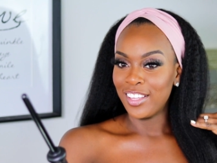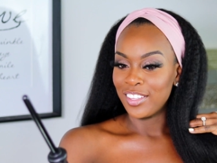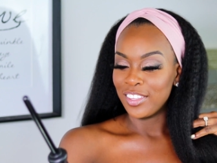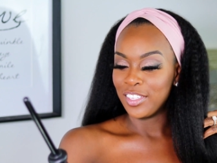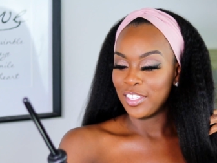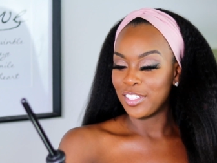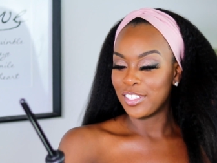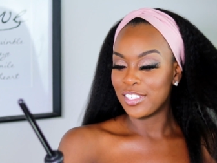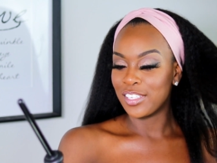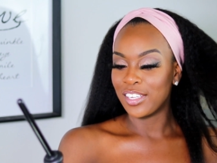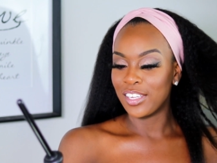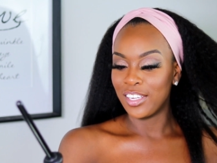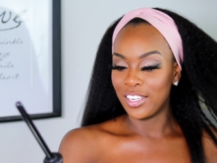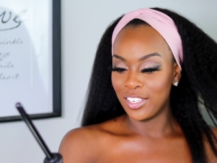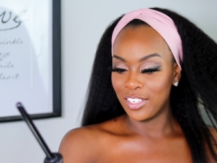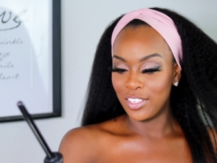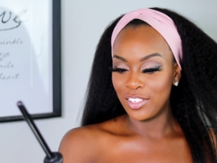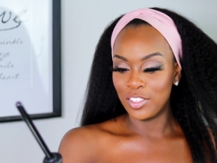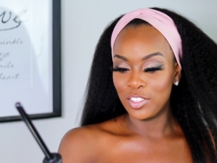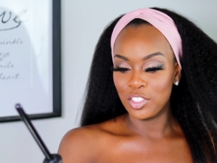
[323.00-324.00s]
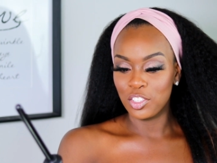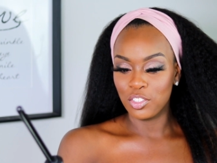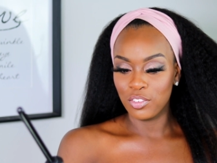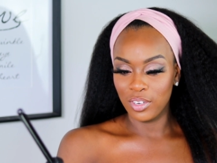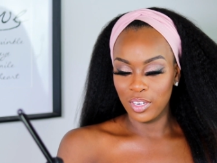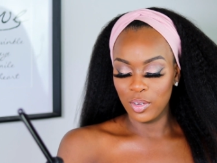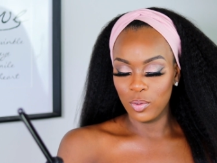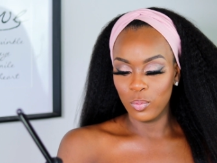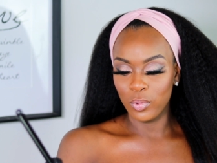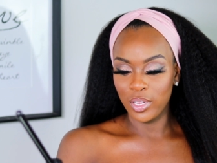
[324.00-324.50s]
this kinky
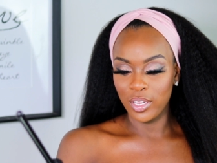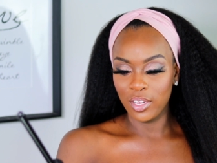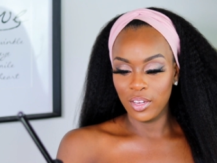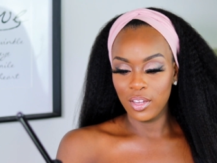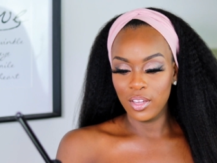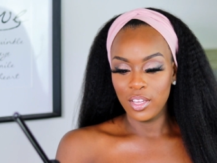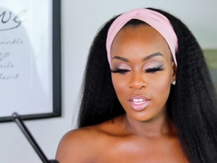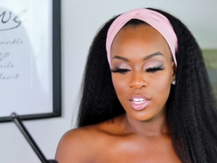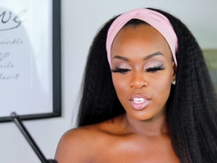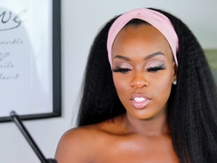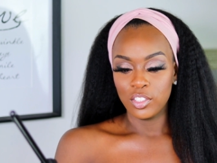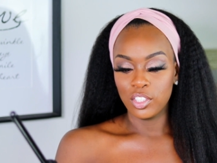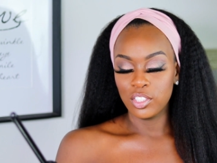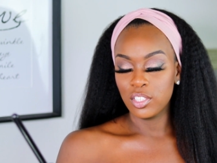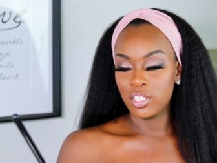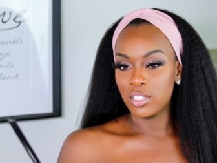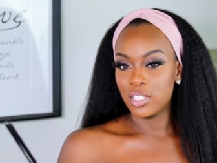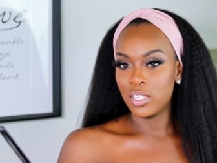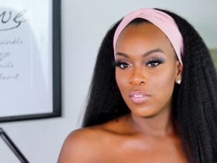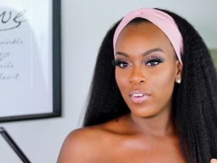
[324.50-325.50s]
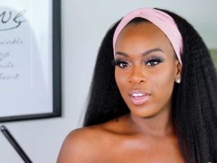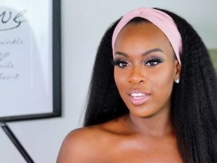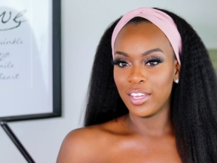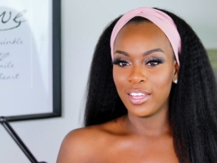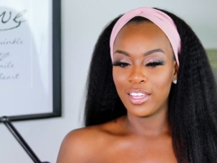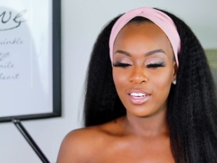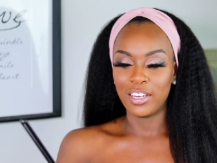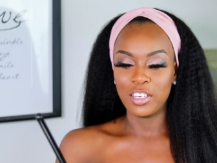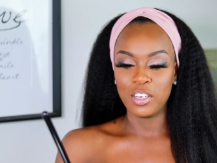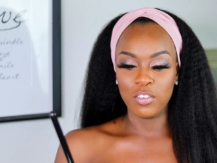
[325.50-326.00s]
straight wig just to see if I
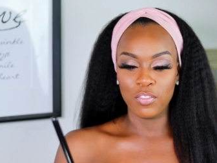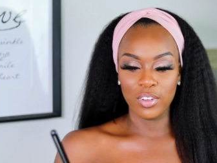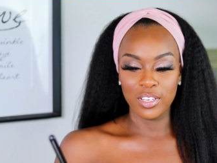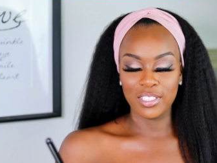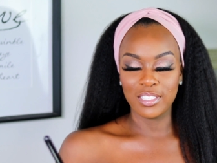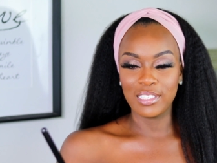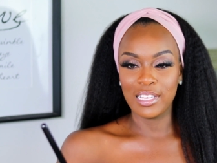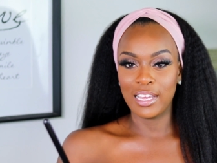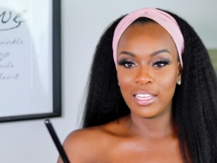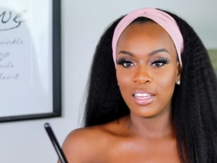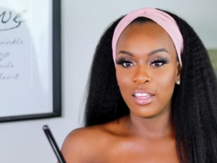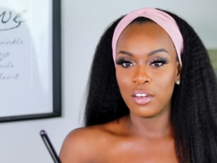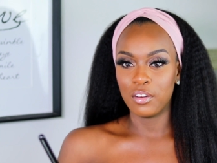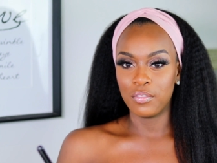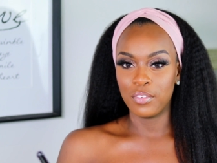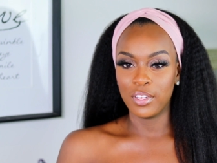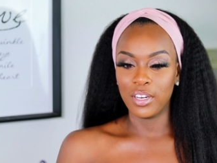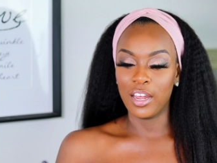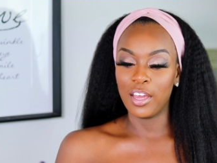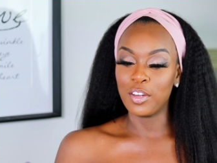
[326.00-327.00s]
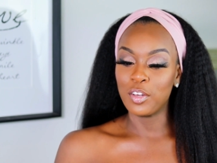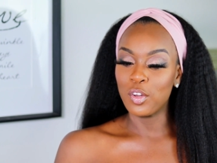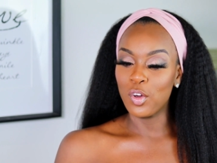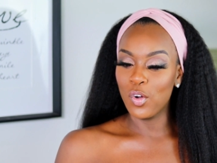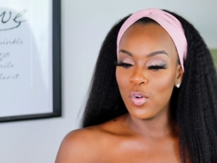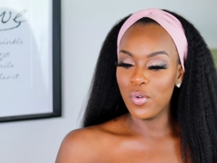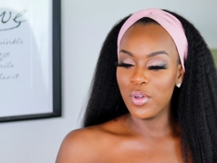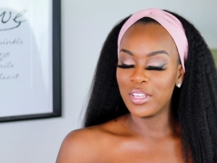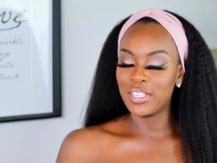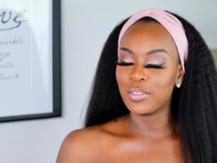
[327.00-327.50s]
can get a different style out of it. I
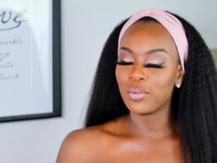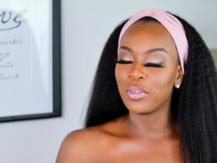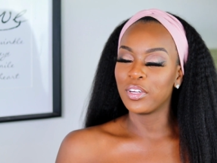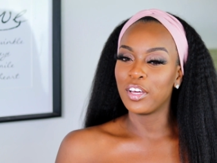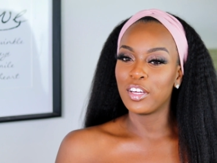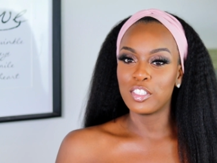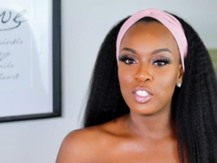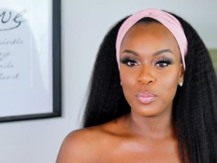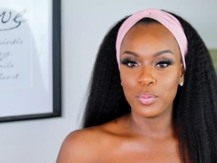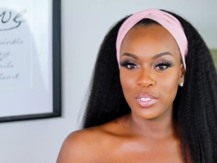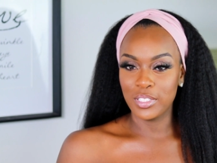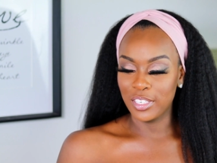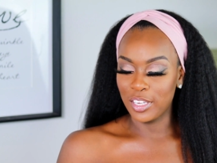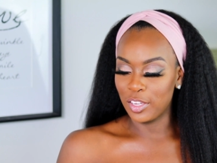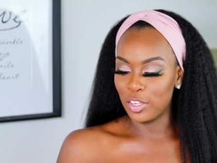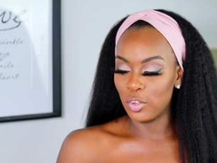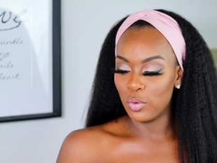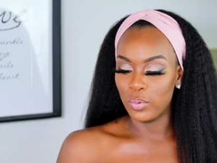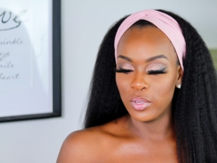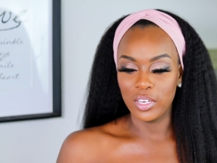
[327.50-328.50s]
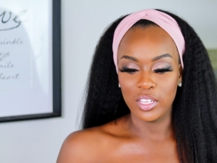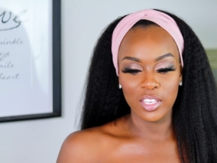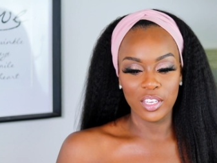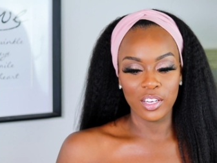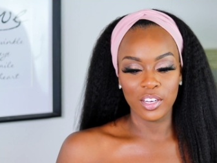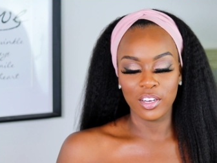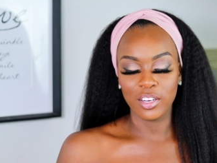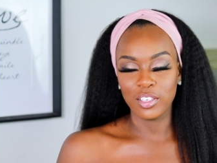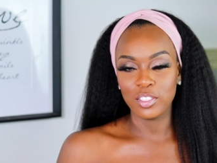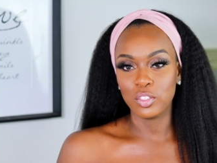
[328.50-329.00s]
know it's 100% humid
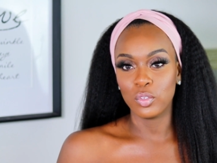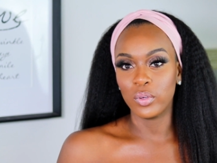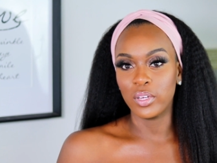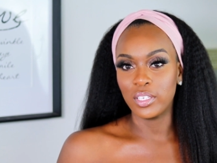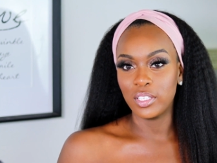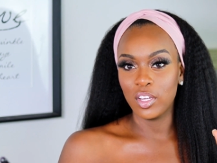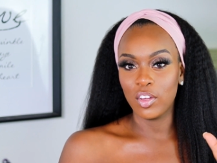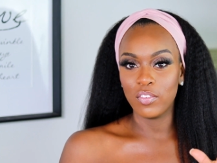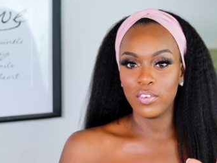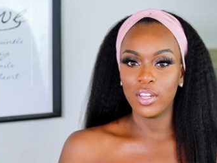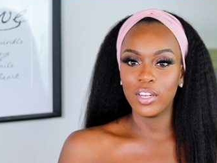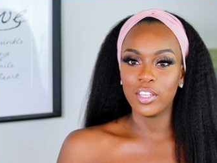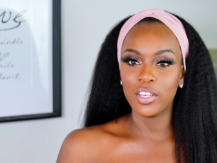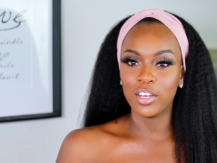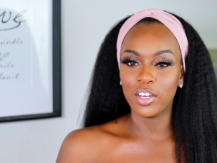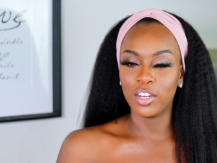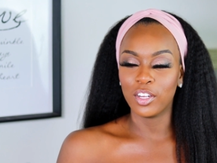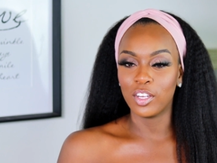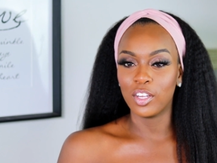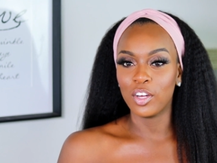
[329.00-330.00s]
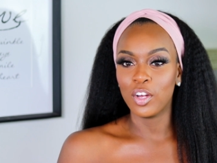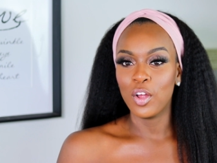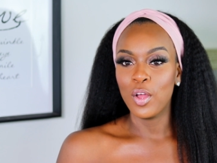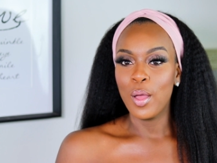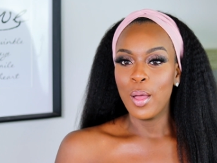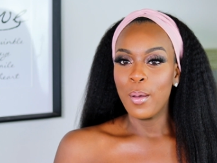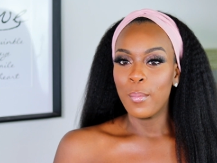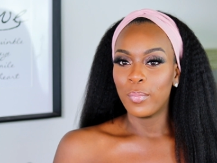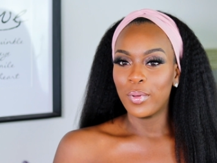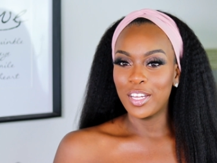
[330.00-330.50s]
here, so it can definitely curl,
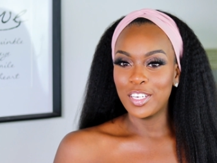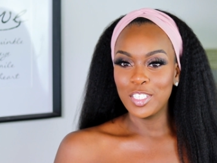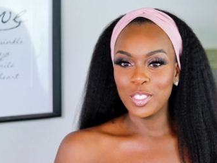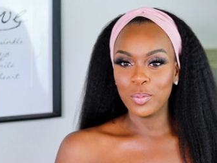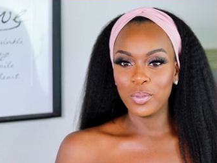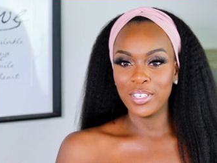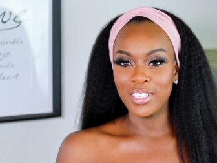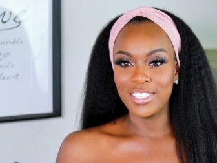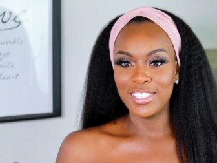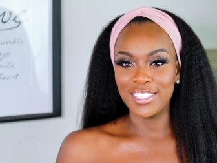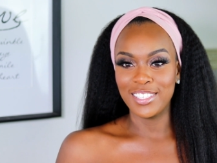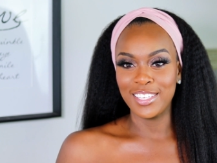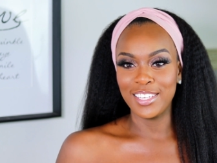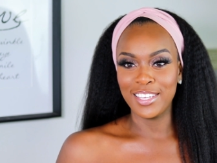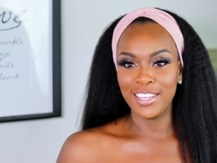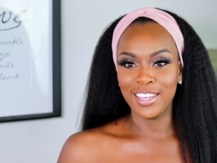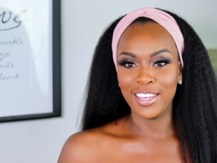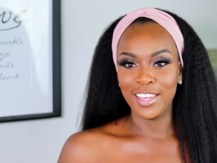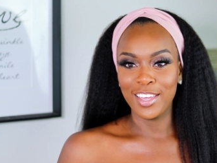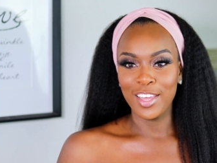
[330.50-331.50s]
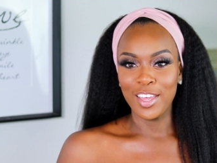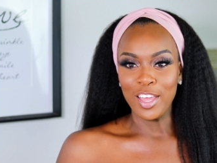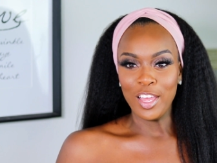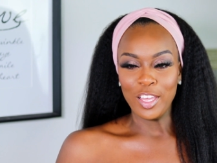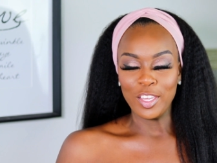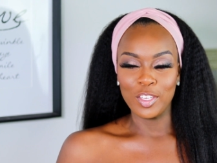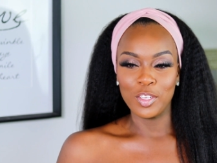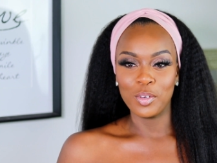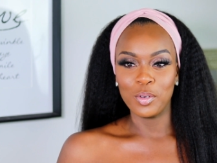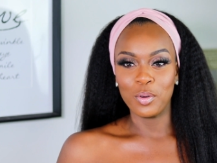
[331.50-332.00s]
but I just want to see
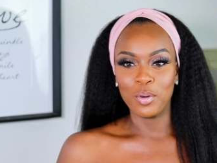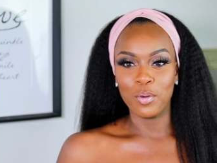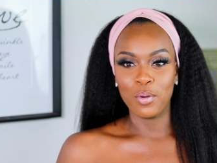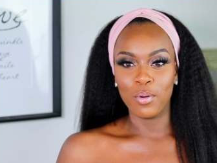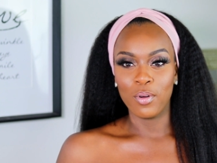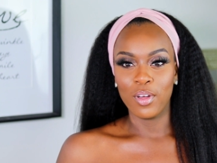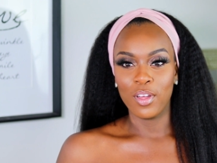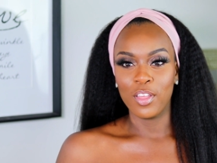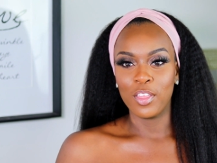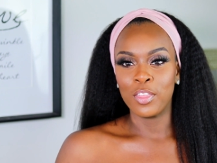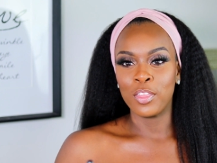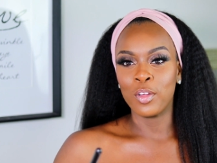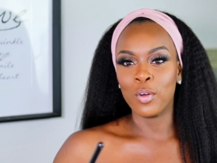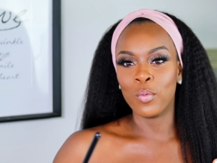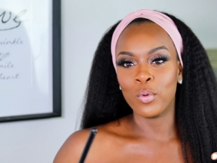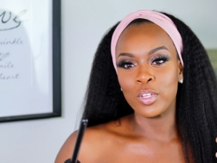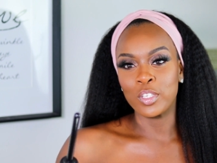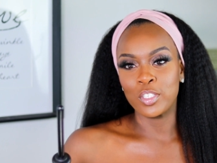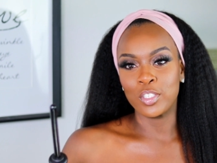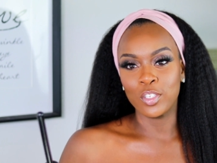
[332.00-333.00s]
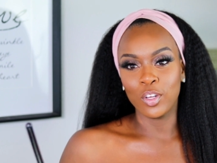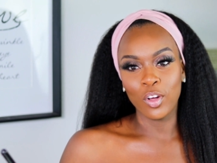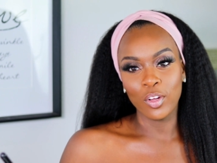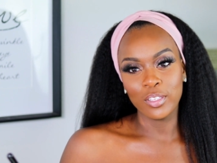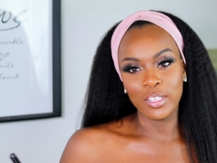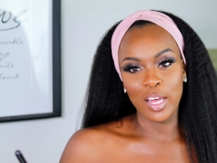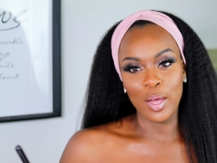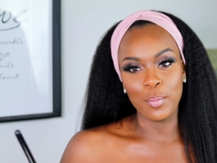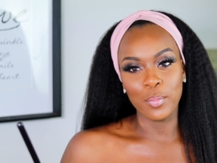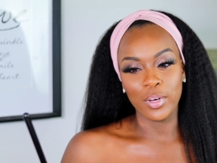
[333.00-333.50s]
you know, the
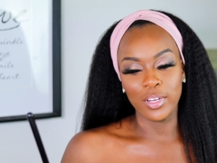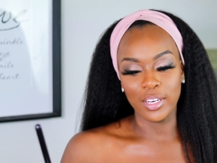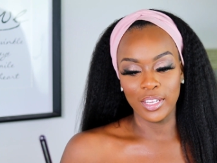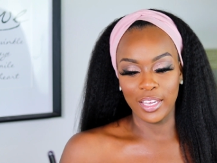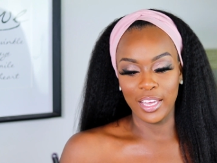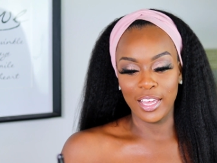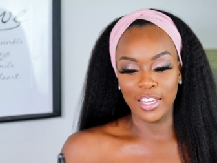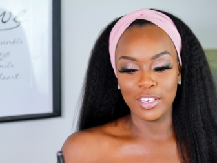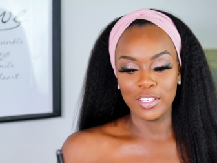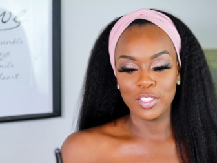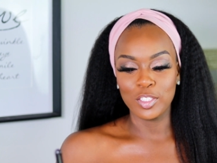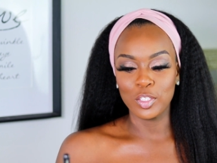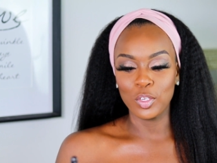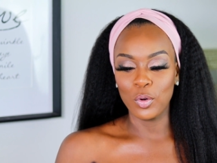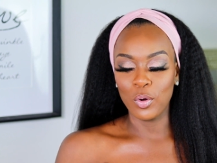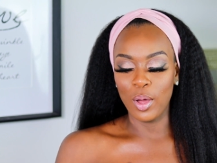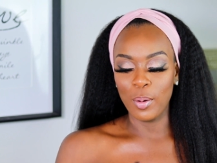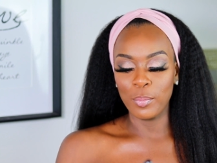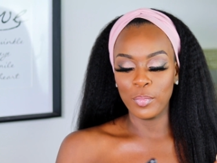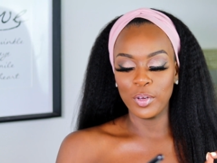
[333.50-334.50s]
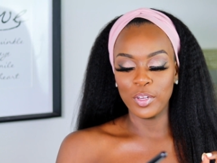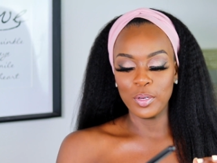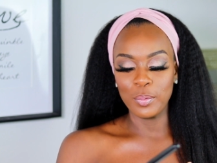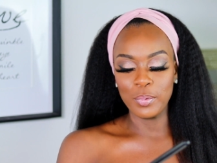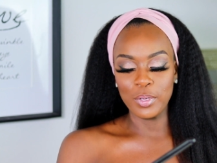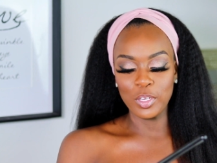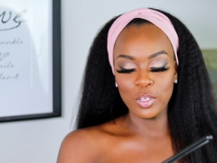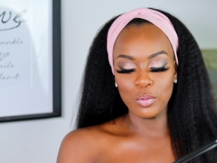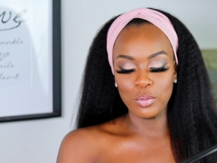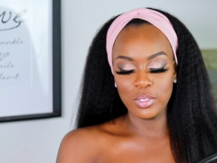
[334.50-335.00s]
result that I'm going to get. So I'm going to
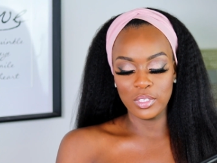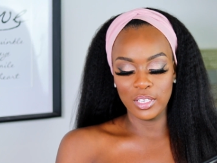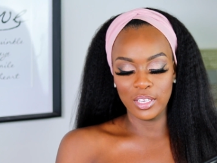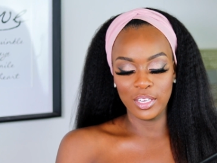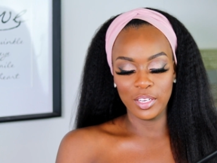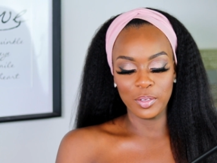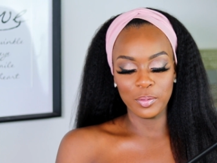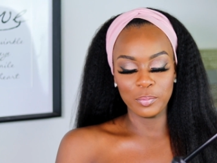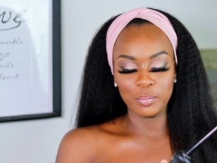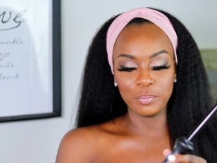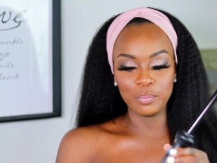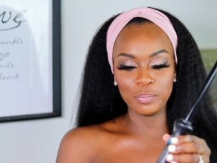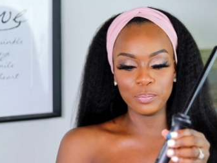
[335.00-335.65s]
be using